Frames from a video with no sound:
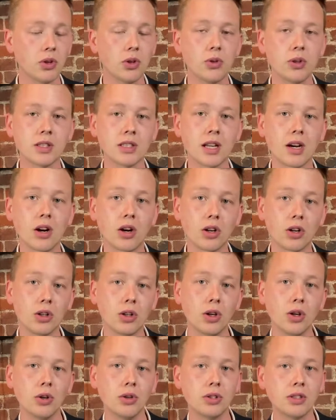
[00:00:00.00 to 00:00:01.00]
is that our
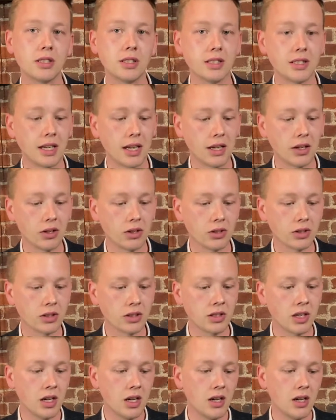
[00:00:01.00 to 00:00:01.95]
closed sales